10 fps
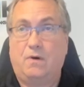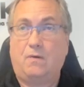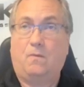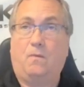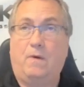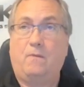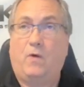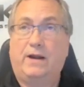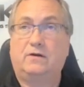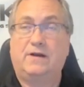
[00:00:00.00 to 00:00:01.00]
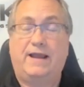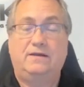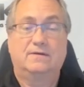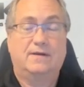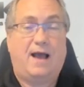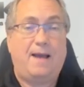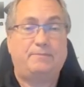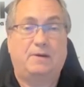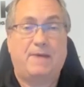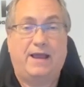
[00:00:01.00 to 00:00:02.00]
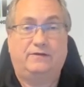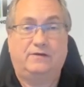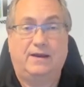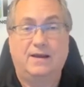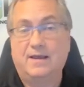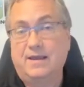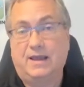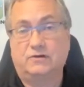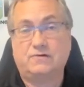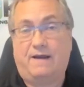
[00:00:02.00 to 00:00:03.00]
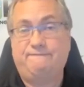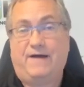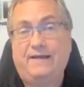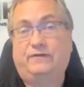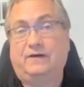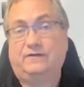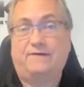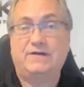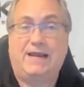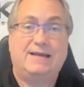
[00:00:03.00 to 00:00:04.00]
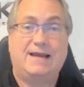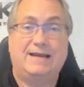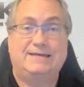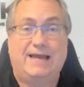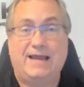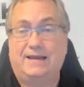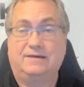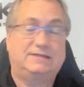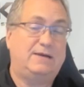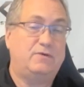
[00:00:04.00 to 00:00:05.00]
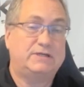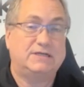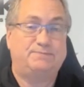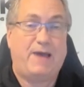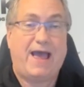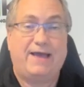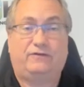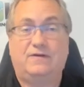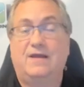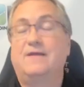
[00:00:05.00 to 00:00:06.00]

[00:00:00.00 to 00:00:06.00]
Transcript: Well, why don't I optimize it and try 5, 6, 7, 8, 9, 10 and see which is best?